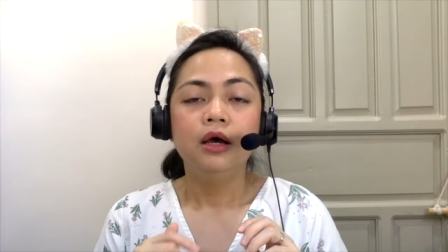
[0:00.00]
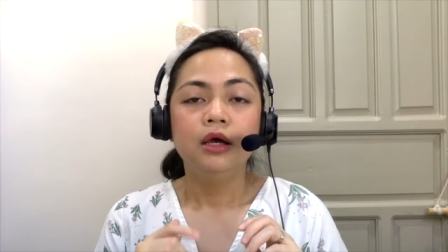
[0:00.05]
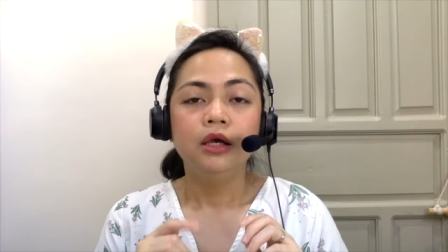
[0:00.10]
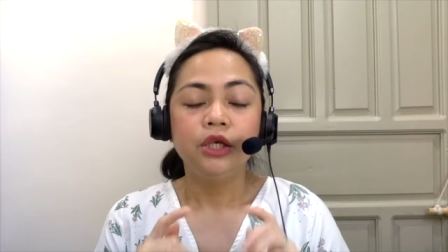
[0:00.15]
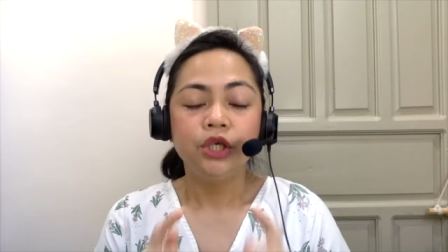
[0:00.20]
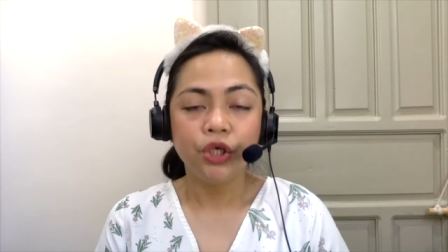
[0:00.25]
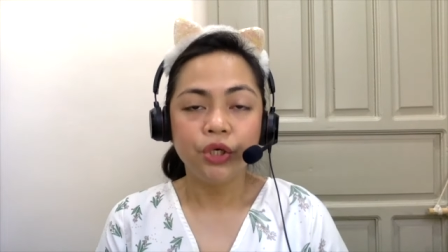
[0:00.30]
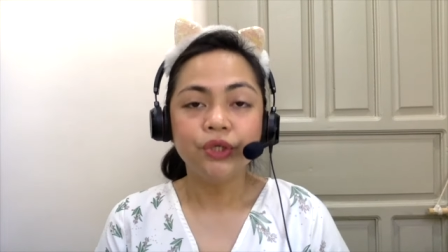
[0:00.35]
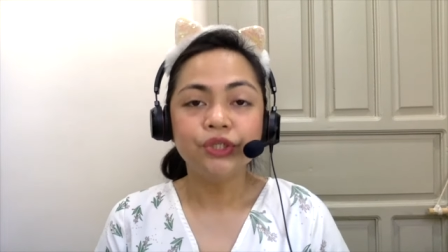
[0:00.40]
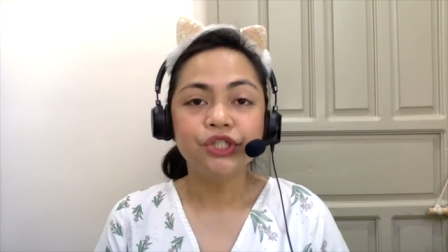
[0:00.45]

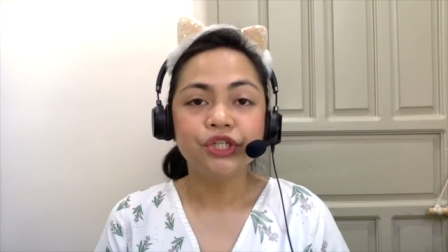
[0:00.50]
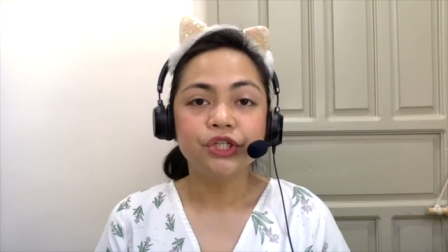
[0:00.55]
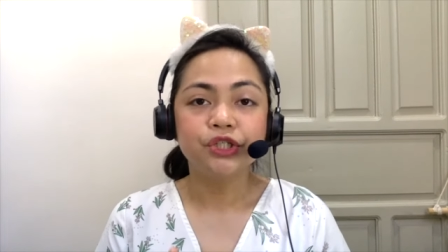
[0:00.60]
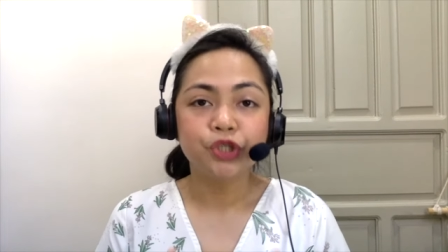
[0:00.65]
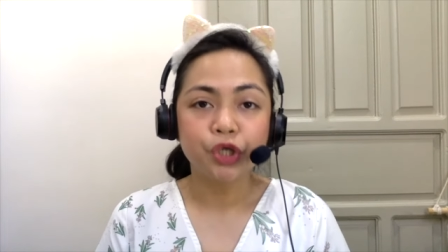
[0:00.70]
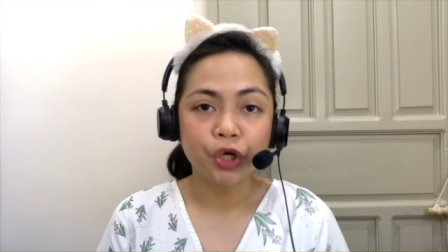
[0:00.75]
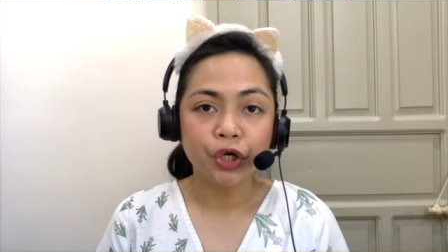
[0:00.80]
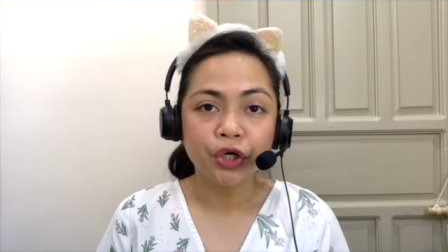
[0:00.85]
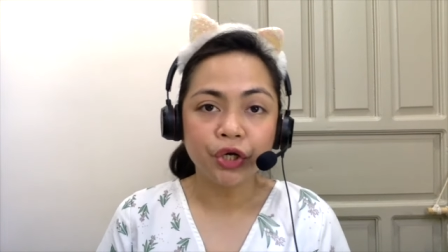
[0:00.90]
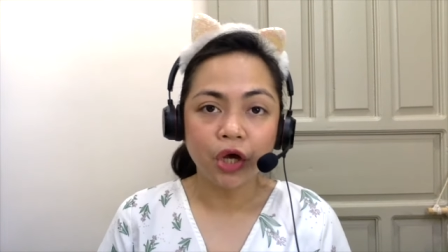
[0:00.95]
You should
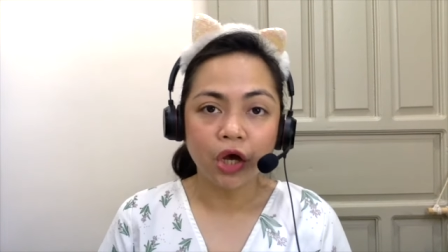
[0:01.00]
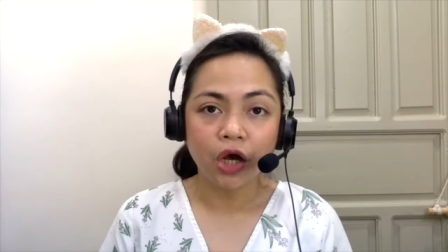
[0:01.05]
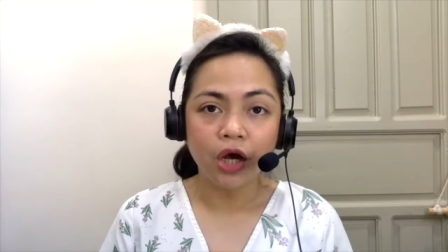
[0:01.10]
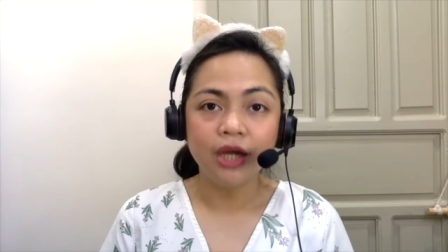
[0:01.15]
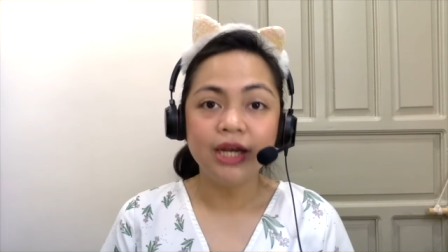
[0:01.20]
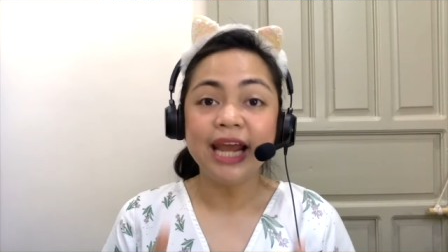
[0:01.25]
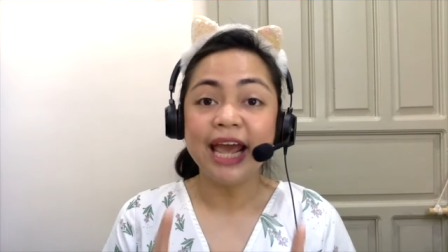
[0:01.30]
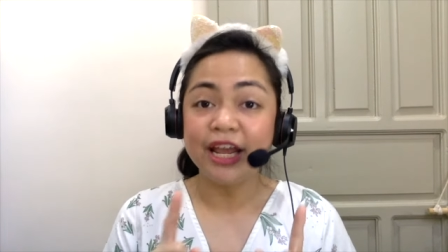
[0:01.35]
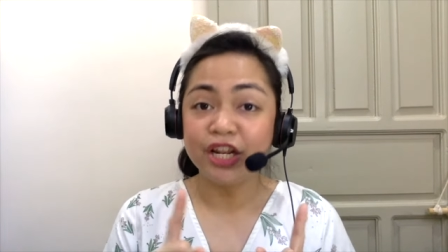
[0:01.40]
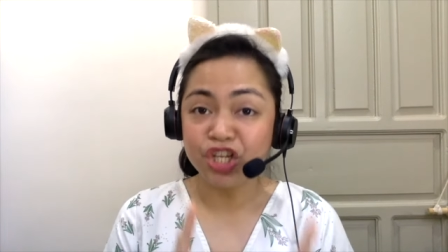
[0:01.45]
turn
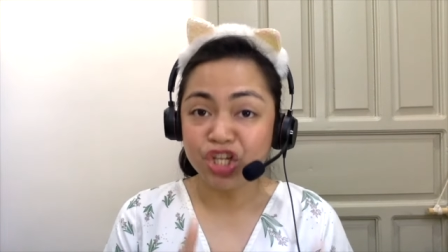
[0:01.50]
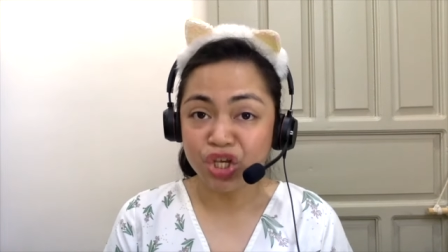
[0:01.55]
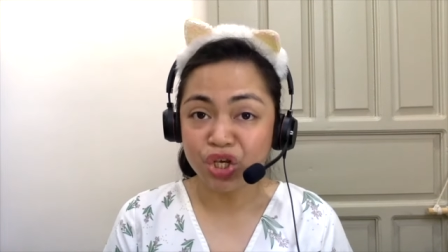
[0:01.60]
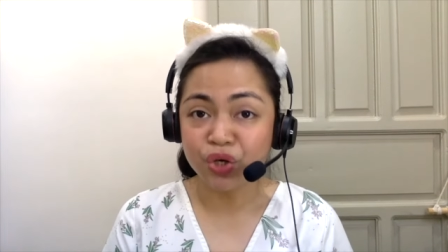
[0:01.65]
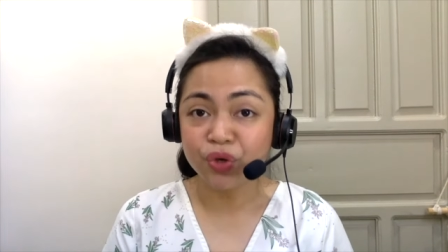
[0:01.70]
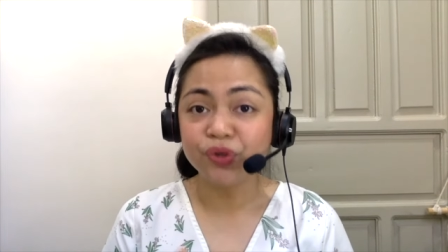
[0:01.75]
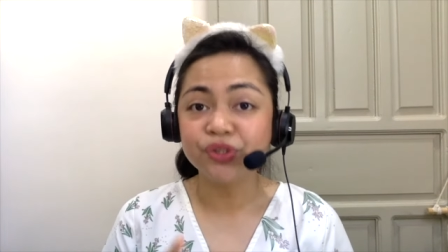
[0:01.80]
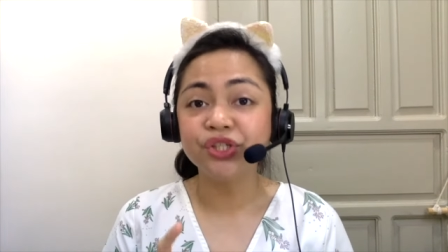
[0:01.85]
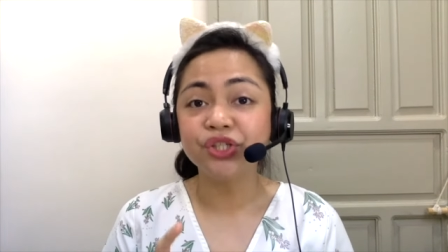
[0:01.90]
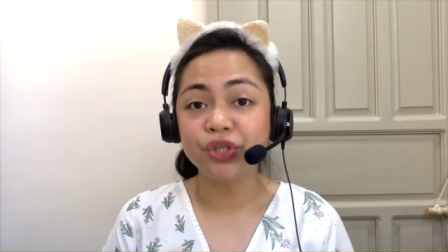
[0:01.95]
on and
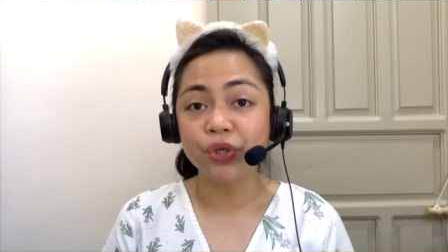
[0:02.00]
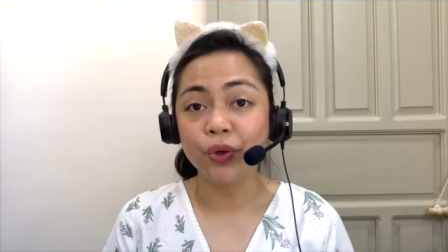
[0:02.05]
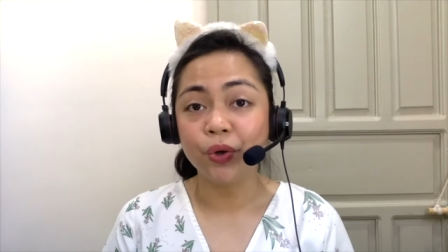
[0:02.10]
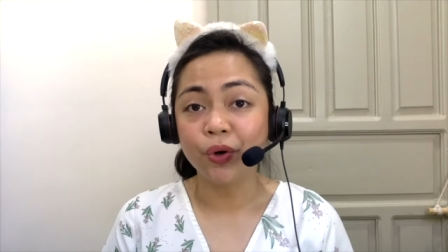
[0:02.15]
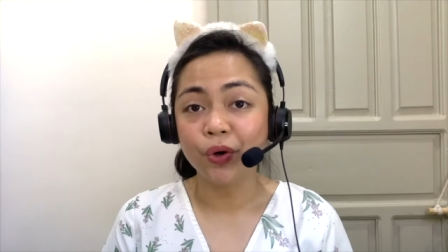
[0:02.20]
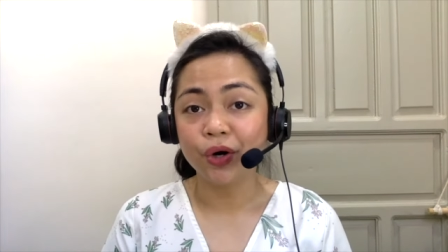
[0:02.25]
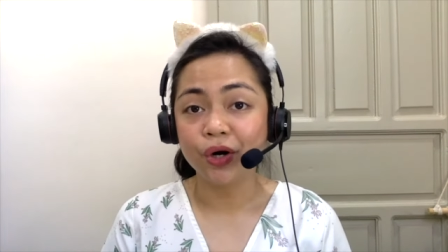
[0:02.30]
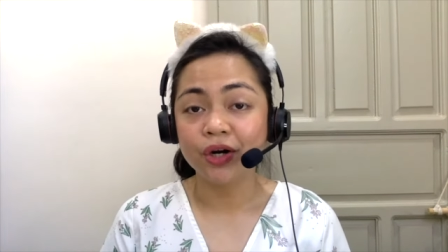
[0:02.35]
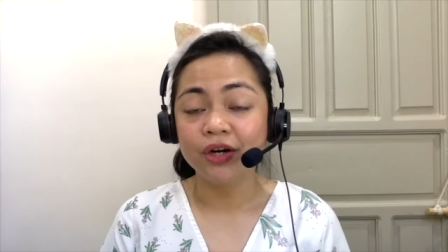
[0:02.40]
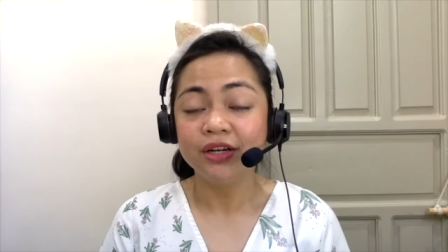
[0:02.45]
use
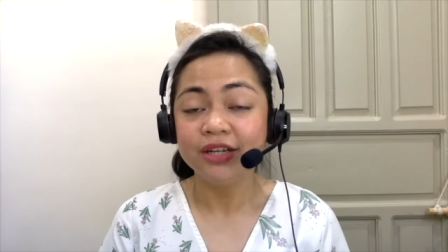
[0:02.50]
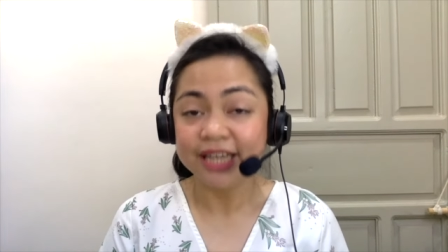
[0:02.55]
your